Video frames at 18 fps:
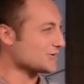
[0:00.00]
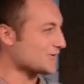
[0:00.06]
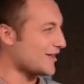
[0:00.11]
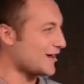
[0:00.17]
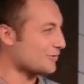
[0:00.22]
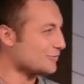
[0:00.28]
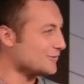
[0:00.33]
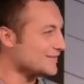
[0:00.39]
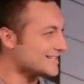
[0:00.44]

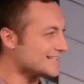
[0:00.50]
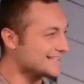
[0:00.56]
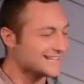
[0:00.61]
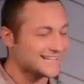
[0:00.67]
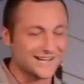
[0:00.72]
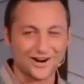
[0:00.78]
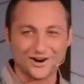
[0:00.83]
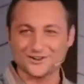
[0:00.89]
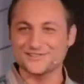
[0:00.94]
that we can
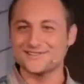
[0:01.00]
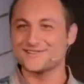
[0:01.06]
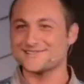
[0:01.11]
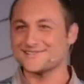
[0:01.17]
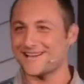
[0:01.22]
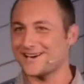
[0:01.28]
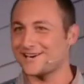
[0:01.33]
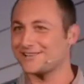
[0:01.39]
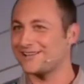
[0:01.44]
get our
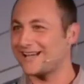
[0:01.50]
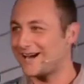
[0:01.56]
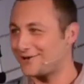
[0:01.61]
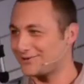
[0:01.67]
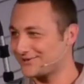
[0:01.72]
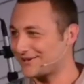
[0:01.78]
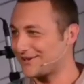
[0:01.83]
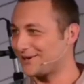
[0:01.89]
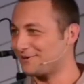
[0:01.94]
desired
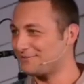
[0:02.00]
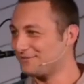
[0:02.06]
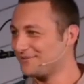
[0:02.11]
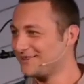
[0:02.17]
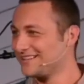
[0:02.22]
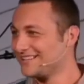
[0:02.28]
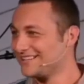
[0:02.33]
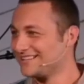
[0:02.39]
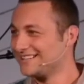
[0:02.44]
outcome.
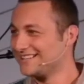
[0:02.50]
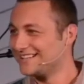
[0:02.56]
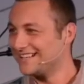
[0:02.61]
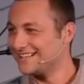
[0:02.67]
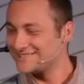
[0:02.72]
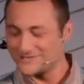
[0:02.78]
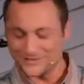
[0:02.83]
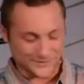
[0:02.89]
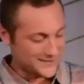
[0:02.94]

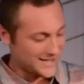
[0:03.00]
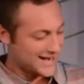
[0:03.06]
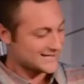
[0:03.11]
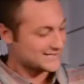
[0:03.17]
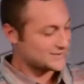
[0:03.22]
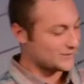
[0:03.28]
And so that's